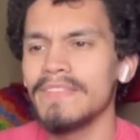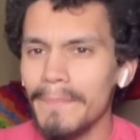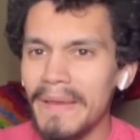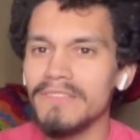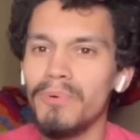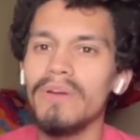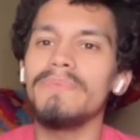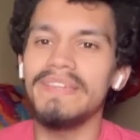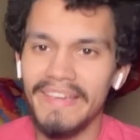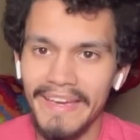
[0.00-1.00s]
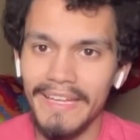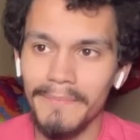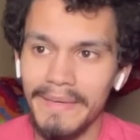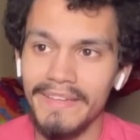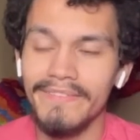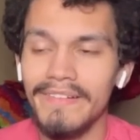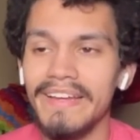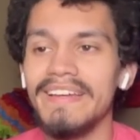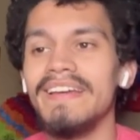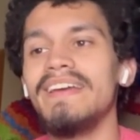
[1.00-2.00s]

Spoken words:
best point we can make, right?